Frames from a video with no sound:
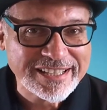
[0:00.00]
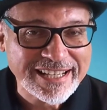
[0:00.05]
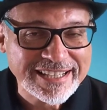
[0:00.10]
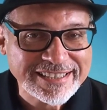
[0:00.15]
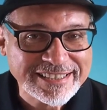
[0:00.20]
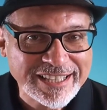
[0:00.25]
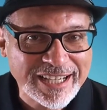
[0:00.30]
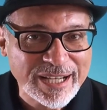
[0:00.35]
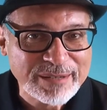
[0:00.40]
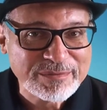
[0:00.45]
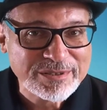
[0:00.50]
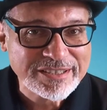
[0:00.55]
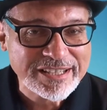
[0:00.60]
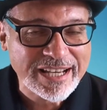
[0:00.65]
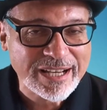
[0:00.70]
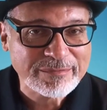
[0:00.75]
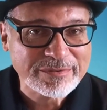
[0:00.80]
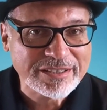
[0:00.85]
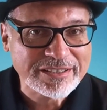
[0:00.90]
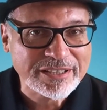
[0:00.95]
date
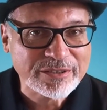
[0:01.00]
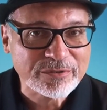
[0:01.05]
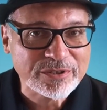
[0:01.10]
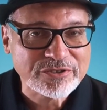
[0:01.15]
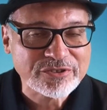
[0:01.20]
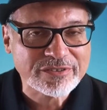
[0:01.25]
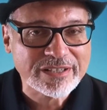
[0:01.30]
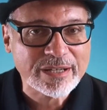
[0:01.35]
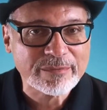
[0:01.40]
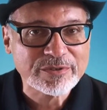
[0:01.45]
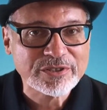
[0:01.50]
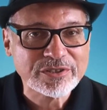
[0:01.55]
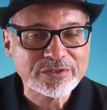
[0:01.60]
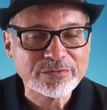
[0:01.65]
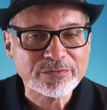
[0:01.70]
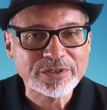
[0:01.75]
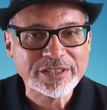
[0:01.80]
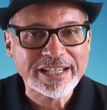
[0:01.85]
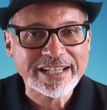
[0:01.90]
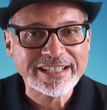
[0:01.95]
timestamp that the original
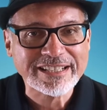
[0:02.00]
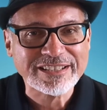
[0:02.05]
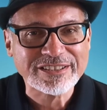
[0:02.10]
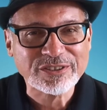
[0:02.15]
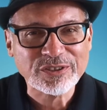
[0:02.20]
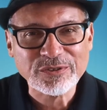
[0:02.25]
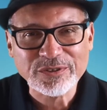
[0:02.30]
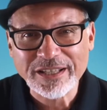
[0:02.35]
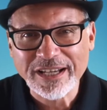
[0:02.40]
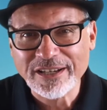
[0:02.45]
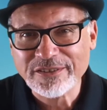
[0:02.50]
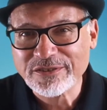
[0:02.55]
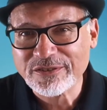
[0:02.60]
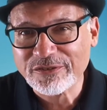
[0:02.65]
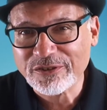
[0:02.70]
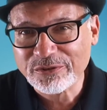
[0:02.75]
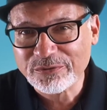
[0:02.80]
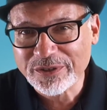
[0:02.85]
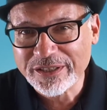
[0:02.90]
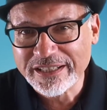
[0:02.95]
images were taken in
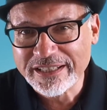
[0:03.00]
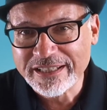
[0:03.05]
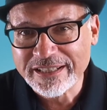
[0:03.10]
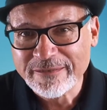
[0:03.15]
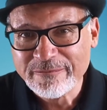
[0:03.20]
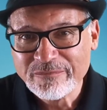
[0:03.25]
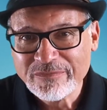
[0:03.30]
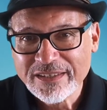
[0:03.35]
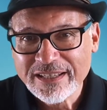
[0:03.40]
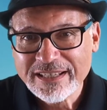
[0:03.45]
2003,